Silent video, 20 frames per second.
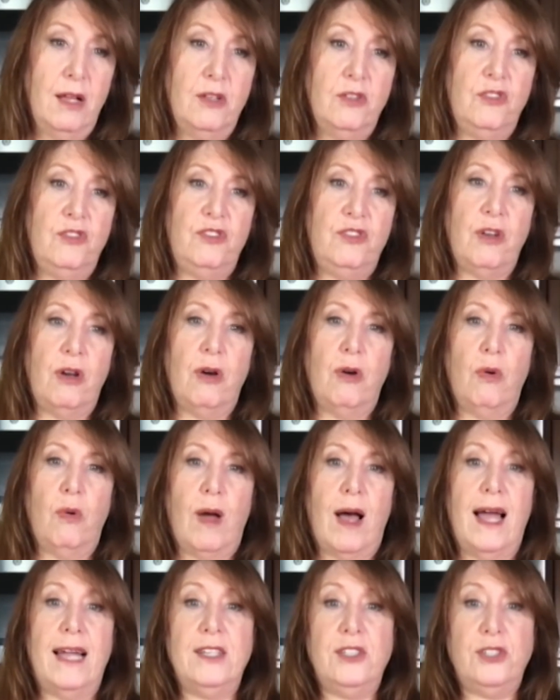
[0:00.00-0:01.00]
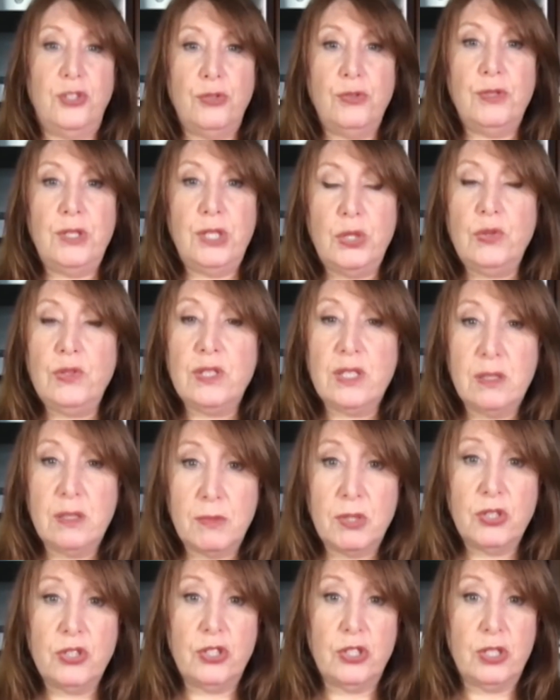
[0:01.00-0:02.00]
So I do use
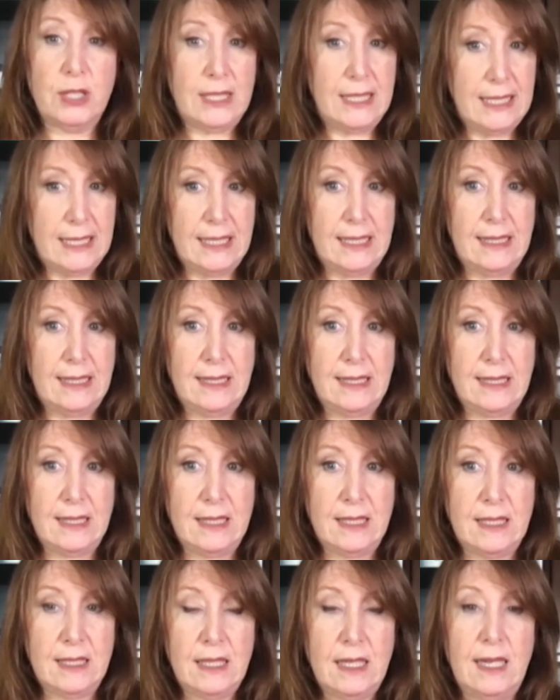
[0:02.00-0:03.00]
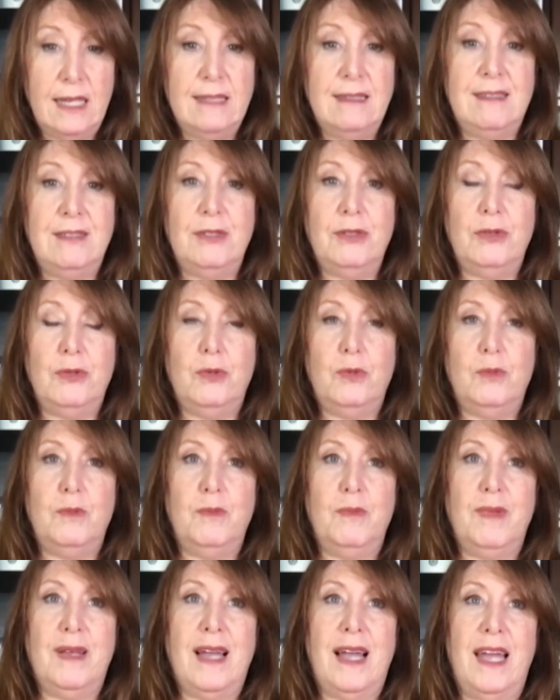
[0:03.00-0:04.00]
commercial yeast to
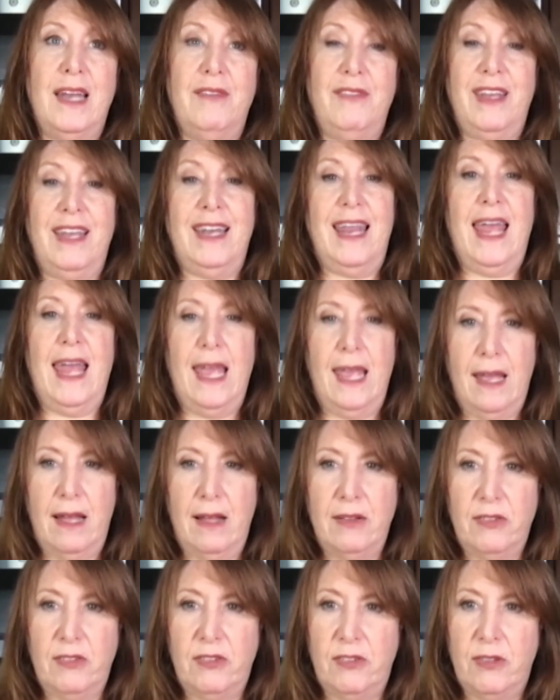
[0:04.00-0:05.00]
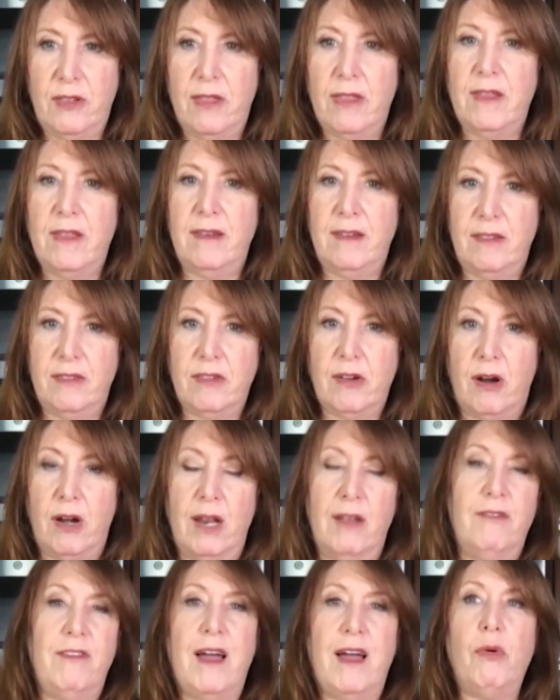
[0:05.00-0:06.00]
kind of enhance the
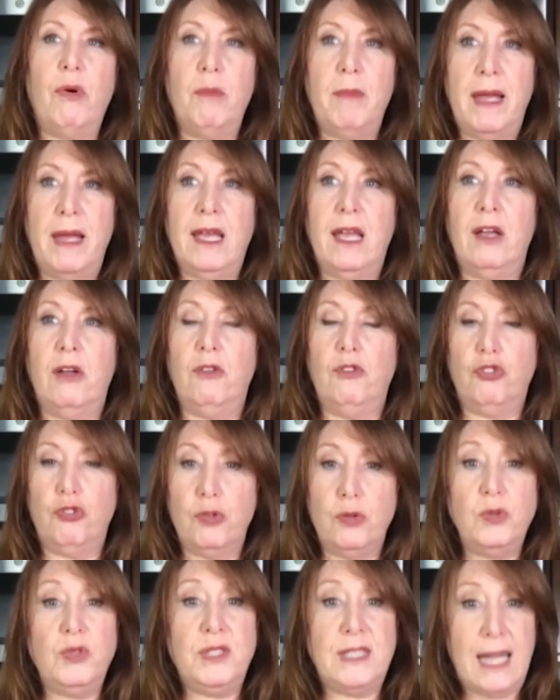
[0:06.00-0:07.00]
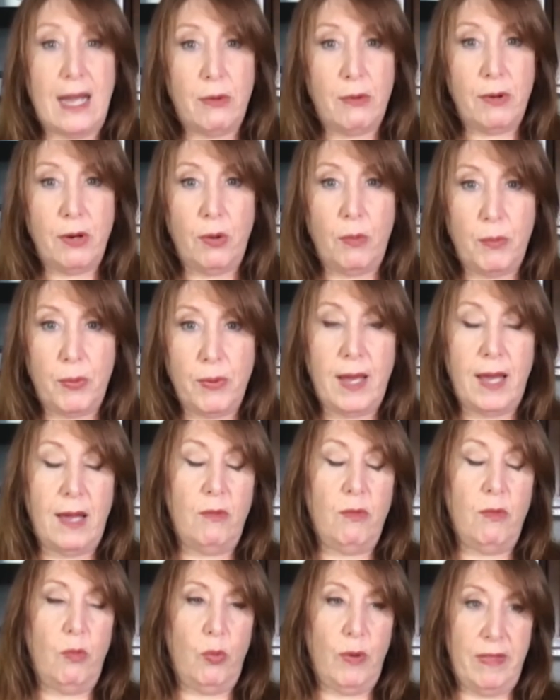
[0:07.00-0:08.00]
discard. If I were making true sourdough
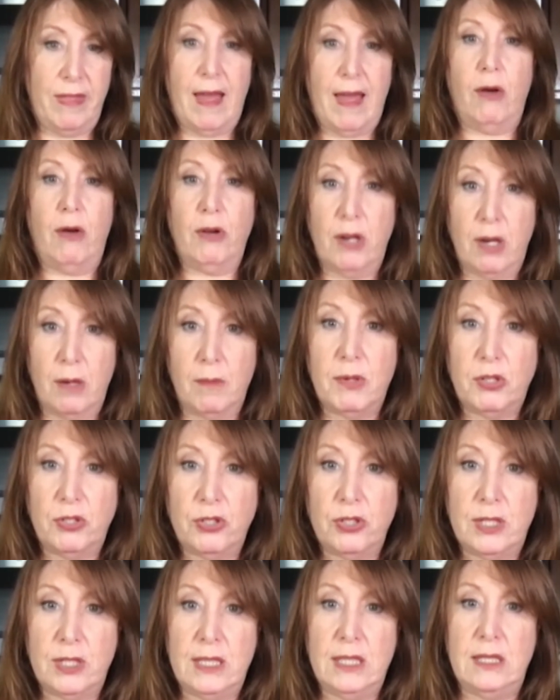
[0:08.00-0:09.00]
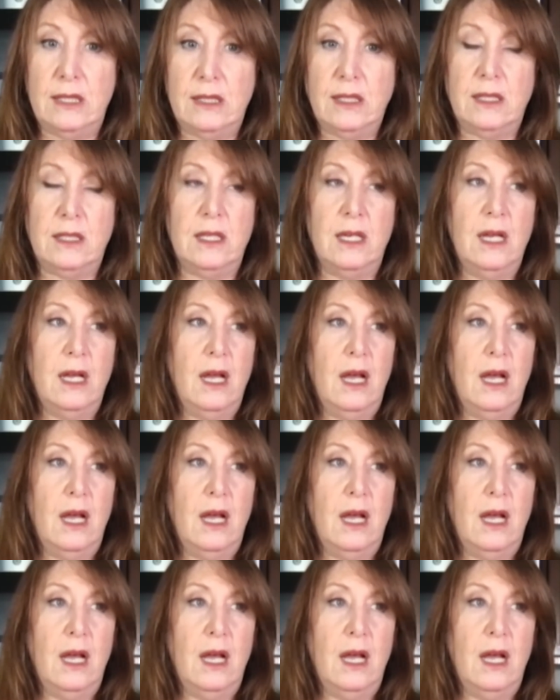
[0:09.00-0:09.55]
bread without commercial yeast,